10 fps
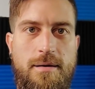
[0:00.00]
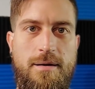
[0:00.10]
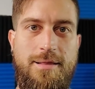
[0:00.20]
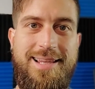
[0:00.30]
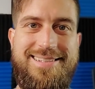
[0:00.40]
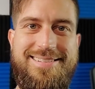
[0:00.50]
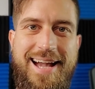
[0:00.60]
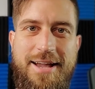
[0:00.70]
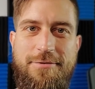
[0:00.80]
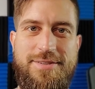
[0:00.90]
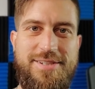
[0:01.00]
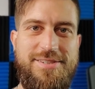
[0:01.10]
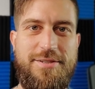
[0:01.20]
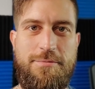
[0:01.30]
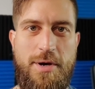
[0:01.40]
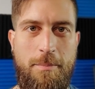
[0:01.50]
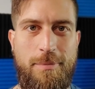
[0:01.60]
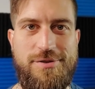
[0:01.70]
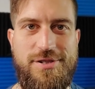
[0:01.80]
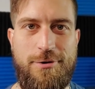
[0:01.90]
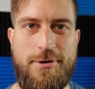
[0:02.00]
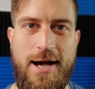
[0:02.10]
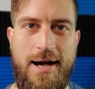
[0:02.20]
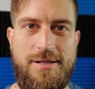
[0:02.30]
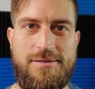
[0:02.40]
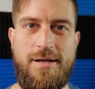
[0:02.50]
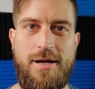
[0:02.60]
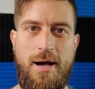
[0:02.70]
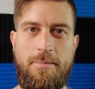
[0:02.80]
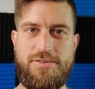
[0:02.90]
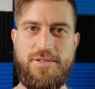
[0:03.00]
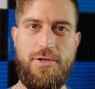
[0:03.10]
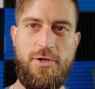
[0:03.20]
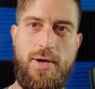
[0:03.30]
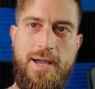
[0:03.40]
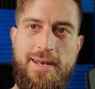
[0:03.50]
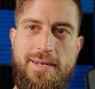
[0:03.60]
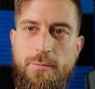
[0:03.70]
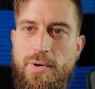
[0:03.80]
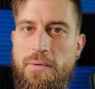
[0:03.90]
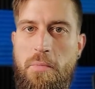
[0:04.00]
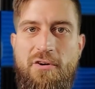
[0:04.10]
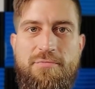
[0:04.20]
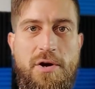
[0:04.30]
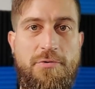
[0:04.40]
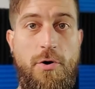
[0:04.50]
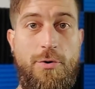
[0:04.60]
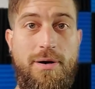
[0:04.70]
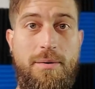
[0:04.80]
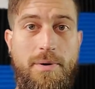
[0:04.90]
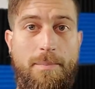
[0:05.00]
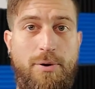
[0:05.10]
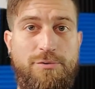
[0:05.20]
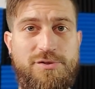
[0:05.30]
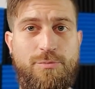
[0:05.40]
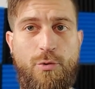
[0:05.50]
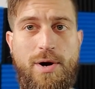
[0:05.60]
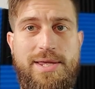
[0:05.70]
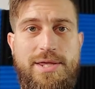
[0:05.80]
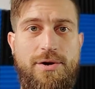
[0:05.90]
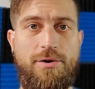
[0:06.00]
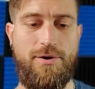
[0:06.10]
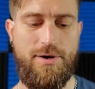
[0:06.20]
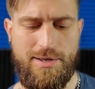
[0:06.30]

Let's dive into some numbers here, guys. I'm just gonna go ahead and read them off my phone and I'm gonna post them right here.